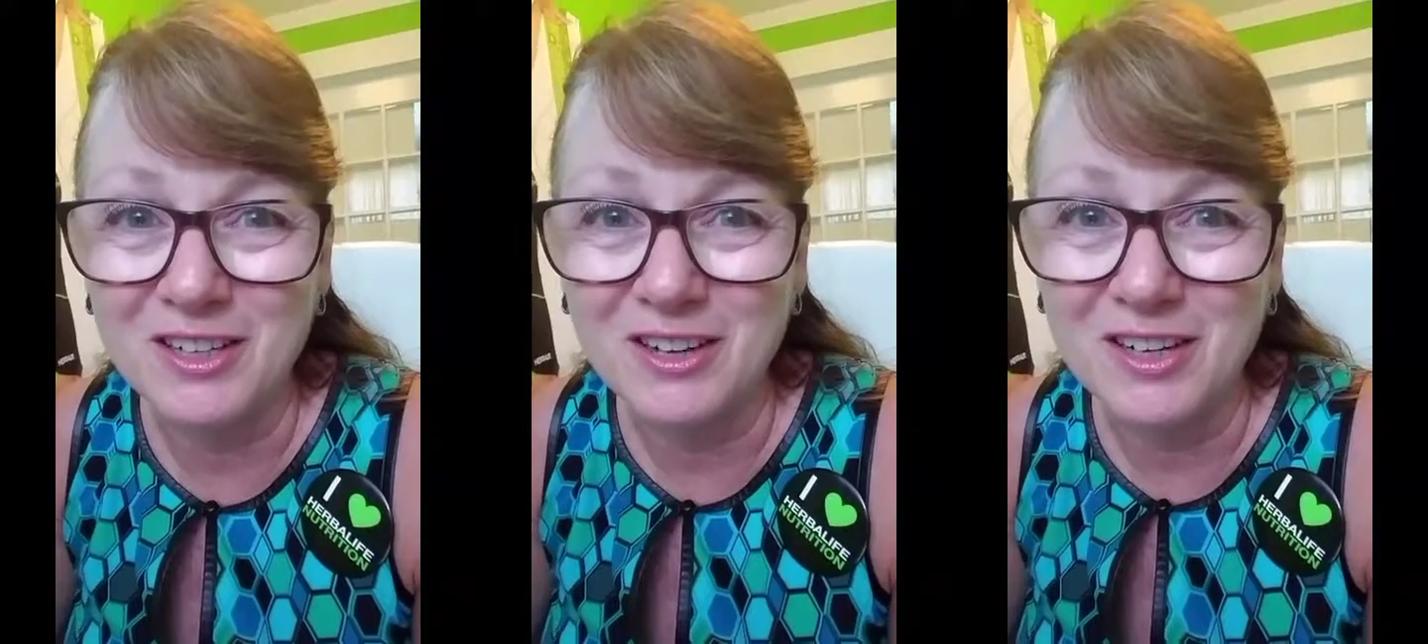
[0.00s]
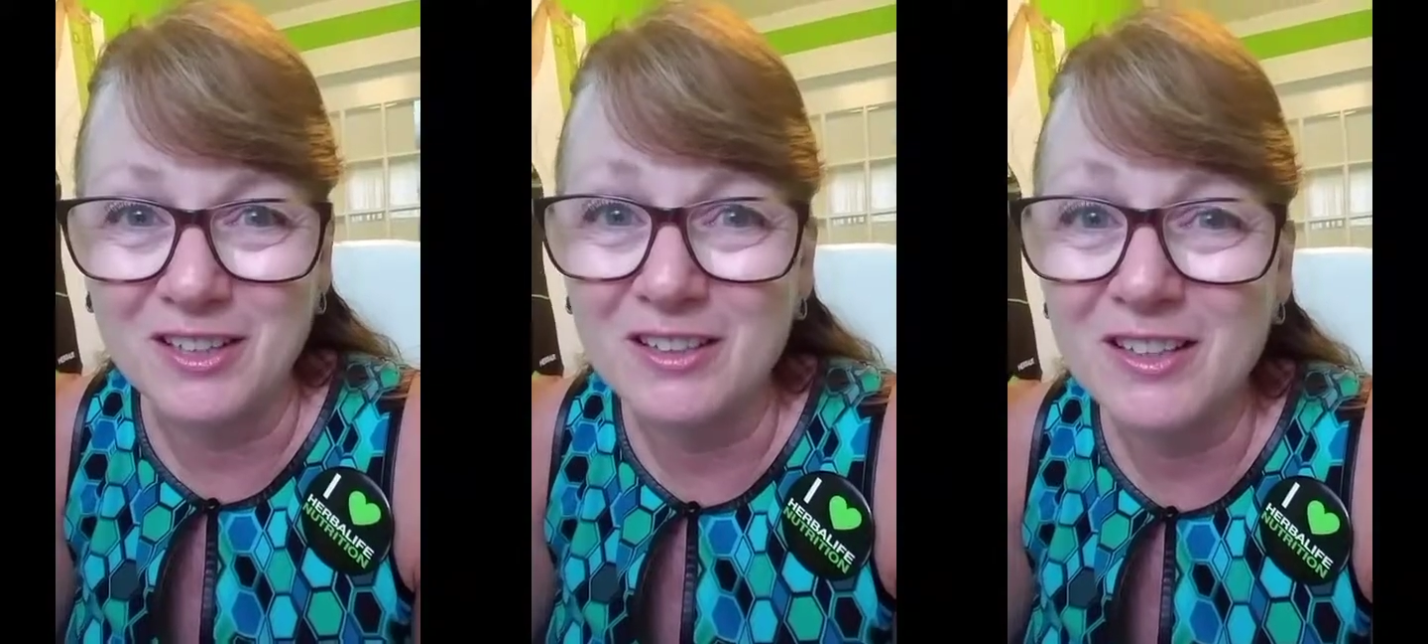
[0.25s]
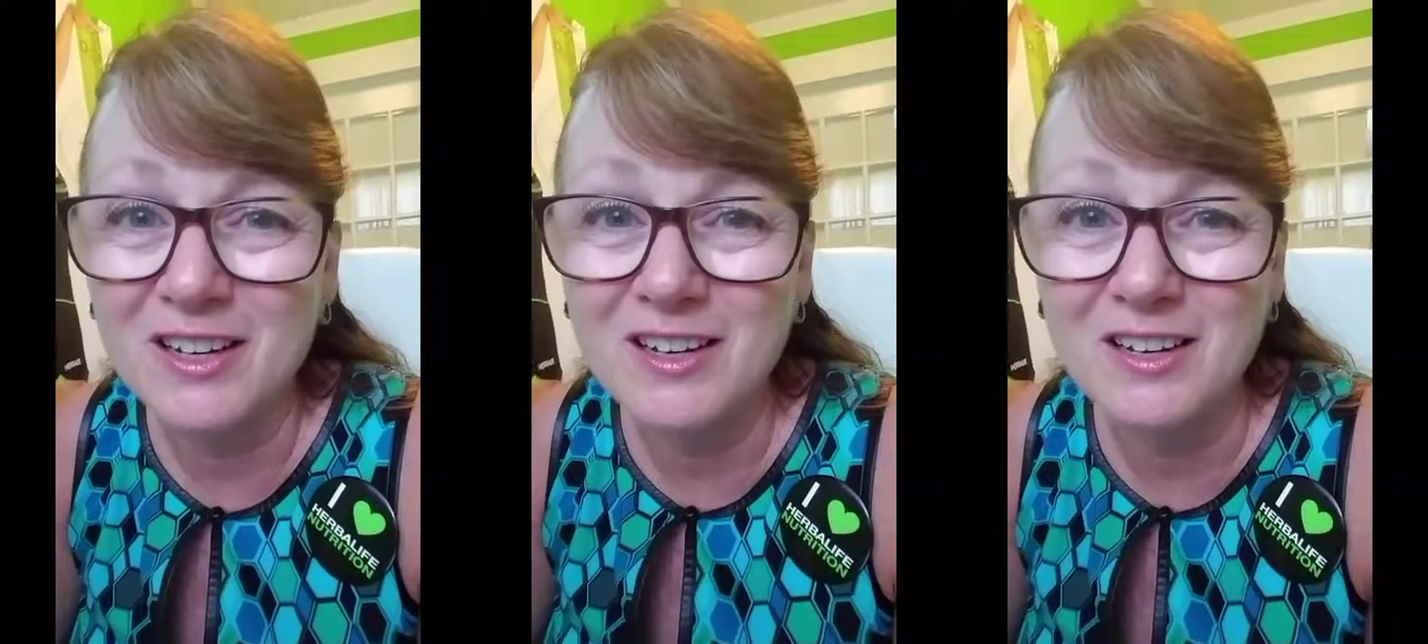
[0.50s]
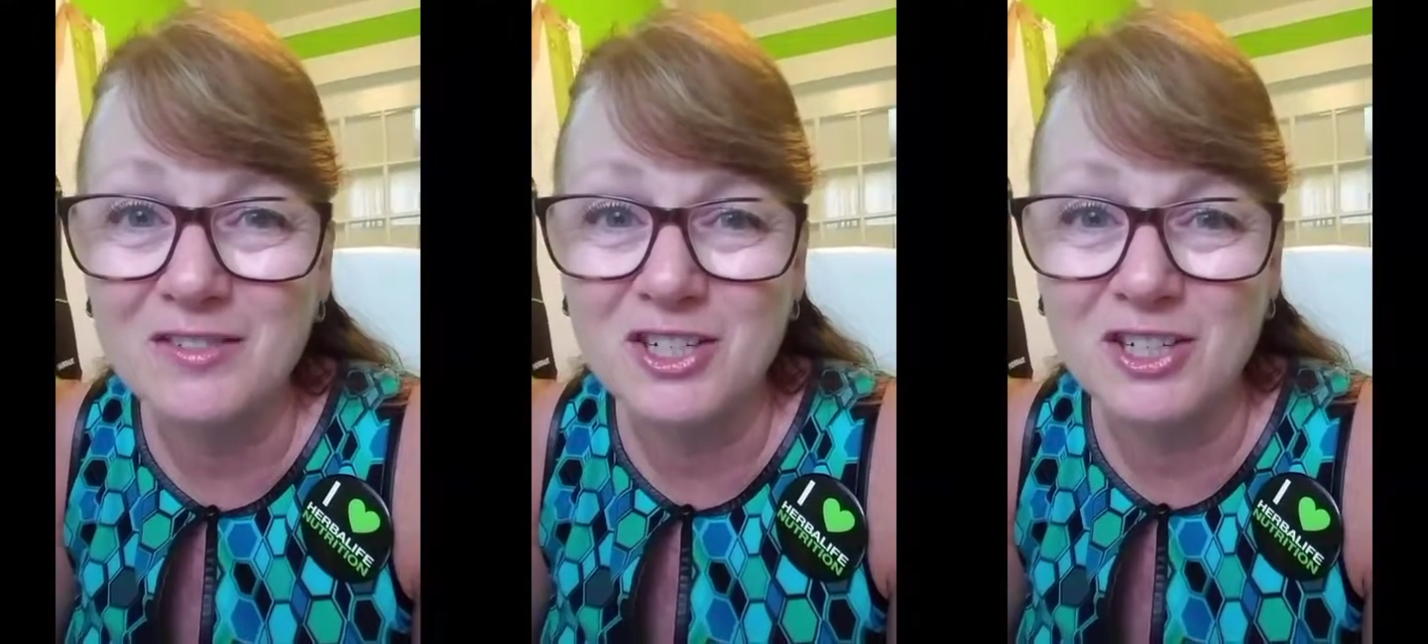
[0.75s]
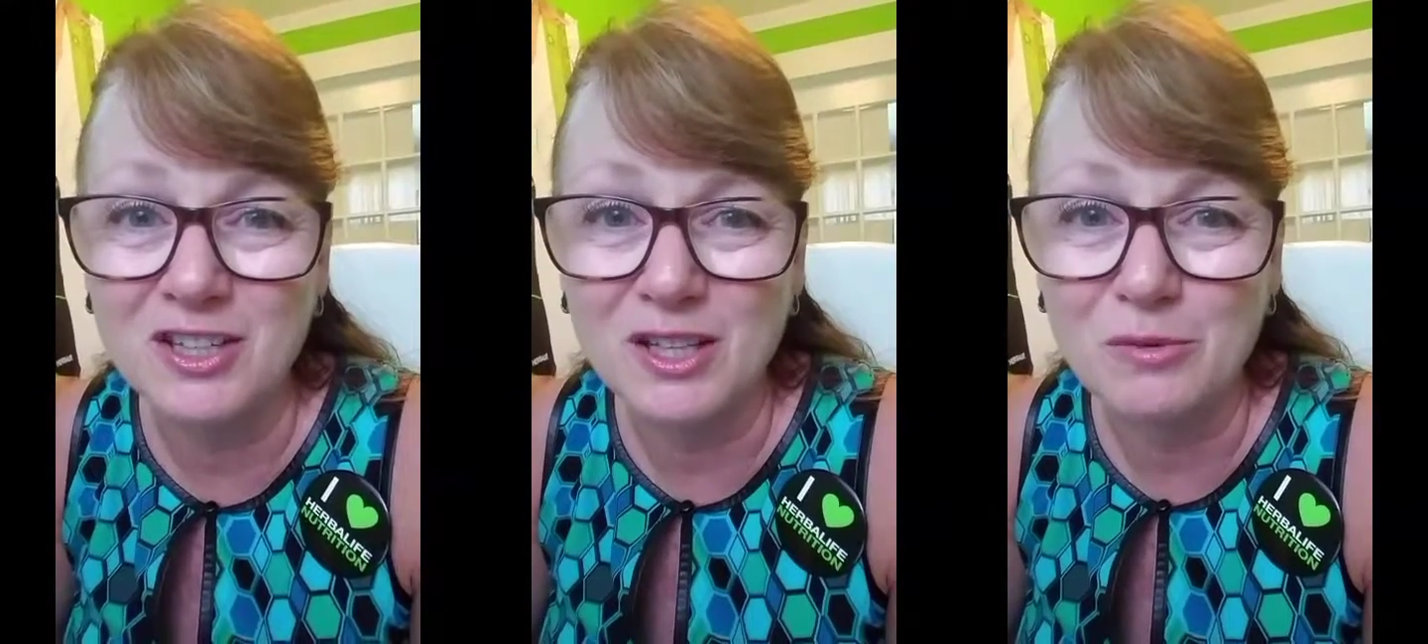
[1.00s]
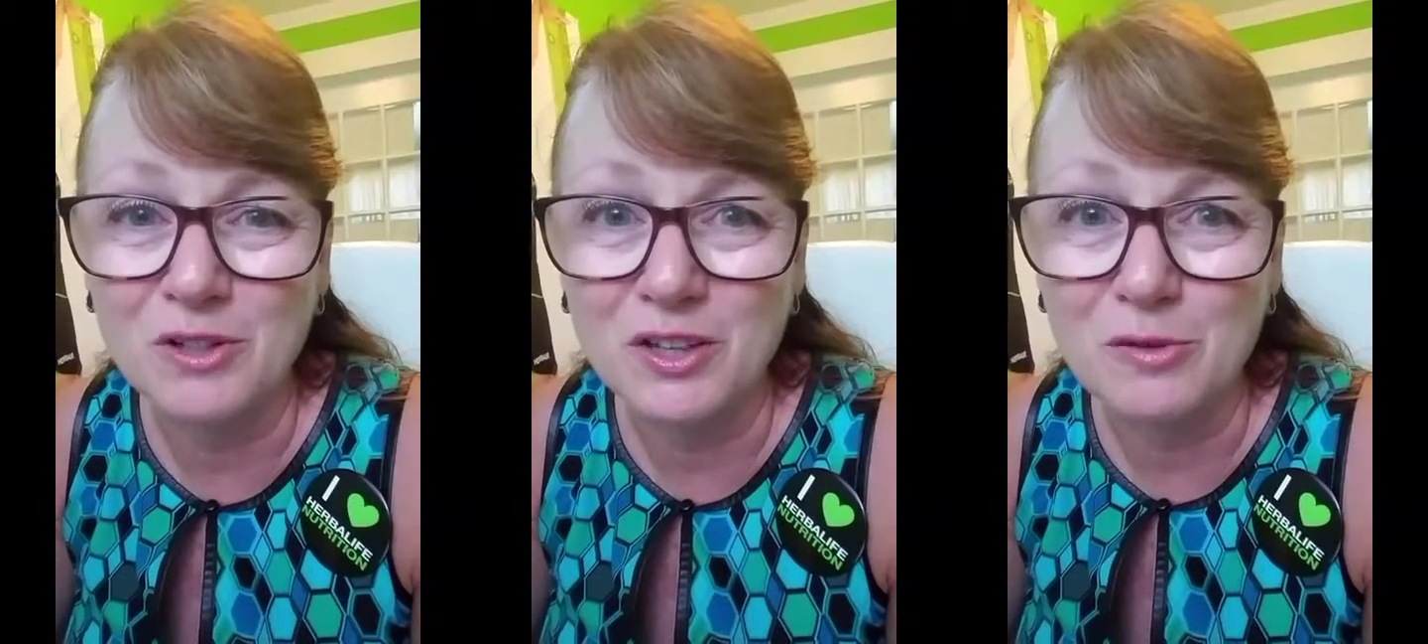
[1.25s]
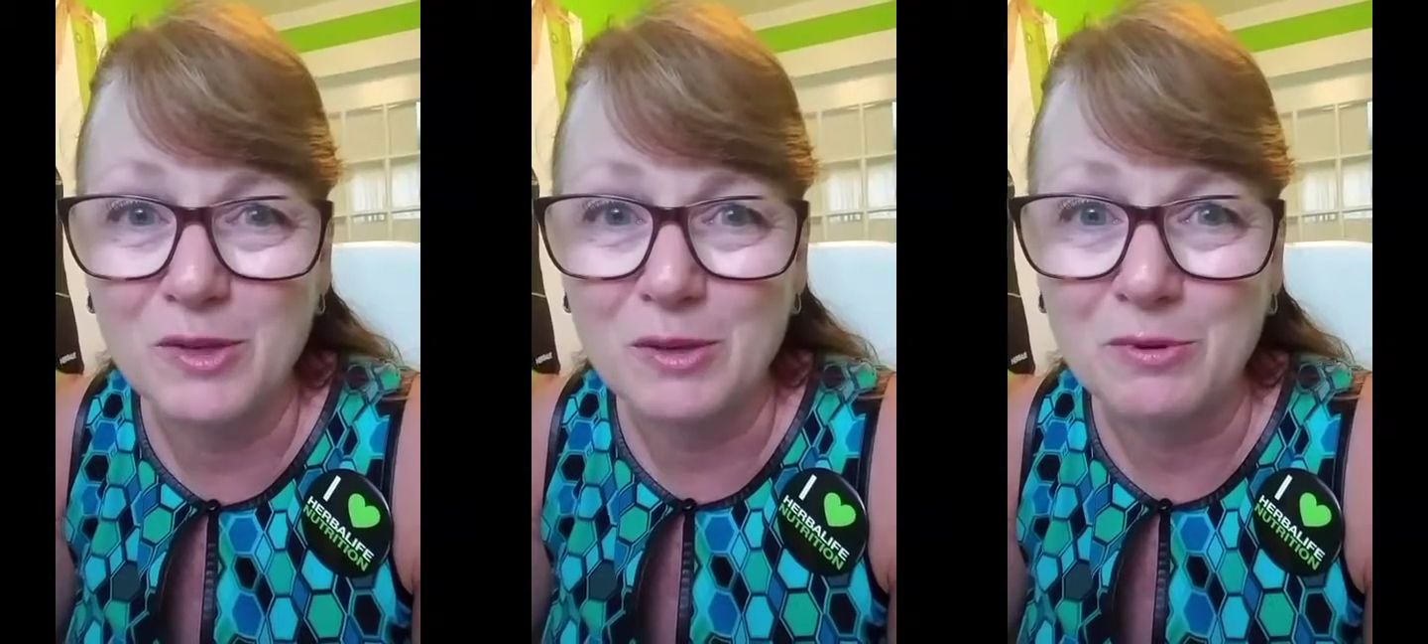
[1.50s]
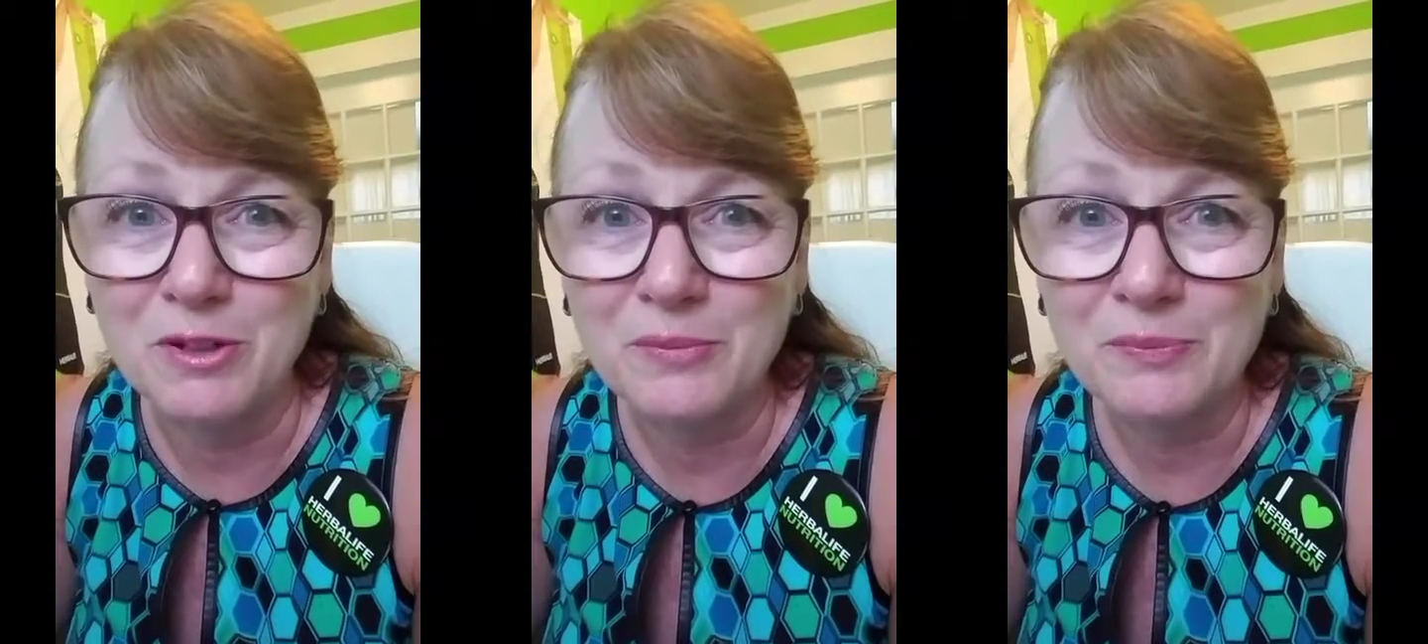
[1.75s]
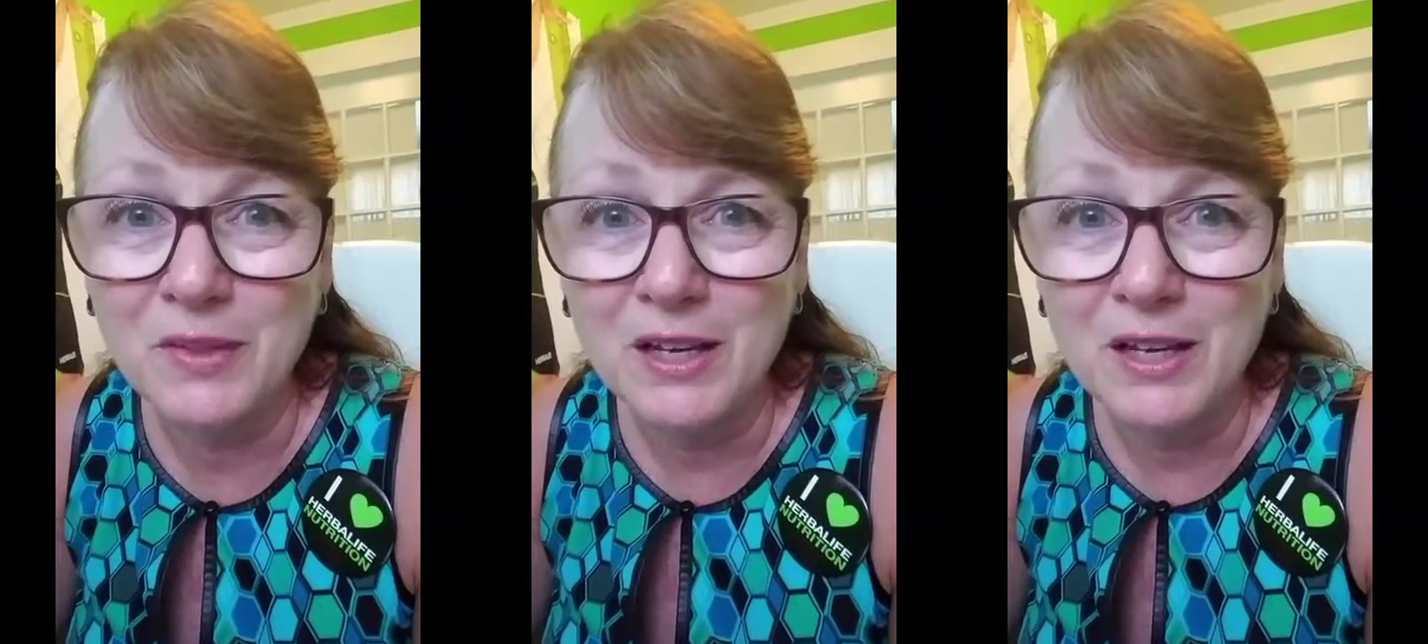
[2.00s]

Now I love sharing them with other people.